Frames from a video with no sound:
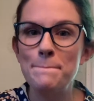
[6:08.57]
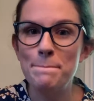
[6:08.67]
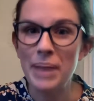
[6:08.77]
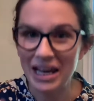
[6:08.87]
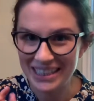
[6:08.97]

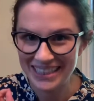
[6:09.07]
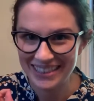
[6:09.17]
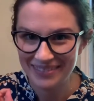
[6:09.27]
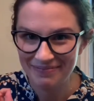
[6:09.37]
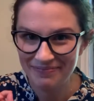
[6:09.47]
But
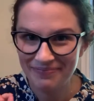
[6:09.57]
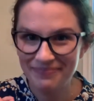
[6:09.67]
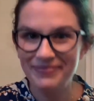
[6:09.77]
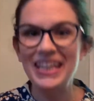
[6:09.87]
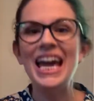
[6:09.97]

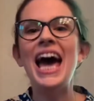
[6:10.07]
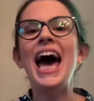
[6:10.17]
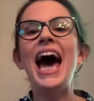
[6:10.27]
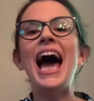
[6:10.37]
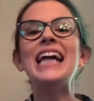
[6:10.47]

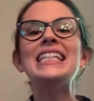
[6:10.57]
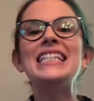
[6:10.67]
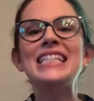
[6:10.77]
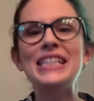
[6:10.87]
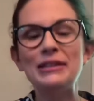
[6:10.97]
I
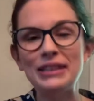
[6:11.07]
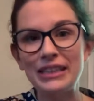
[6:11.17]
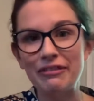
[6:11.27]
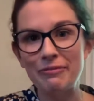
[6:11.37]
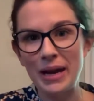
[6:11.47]
still
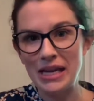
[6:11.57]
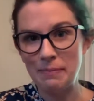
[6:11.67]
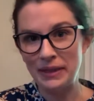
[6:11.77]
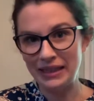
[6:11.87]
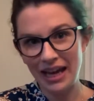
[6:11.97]
live my
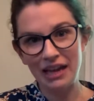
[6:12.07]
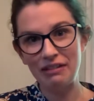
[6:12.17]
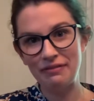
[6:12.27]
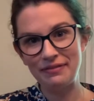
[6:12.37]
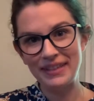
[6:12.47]
hippie
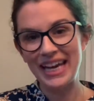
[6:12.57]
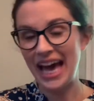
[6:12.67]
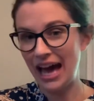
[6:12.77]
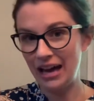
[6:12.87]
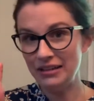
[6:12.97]
life.
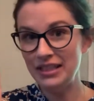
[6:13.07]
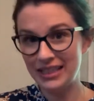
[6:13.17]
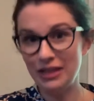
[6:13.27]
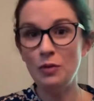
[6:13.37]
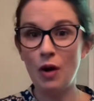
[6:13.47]
I'll
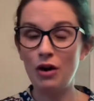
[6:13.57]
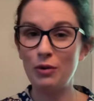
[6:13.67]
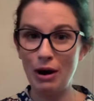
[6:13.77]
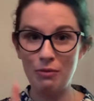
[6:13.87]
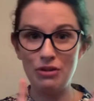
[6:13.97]
still walk
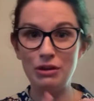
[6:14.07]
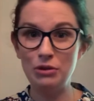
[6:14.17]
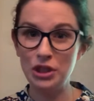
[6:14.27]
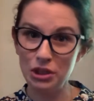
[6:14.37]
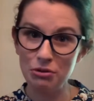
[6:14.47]
around without
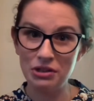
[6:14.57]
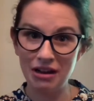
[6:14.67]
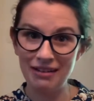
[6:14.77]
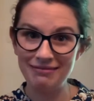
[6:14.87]
shoes on.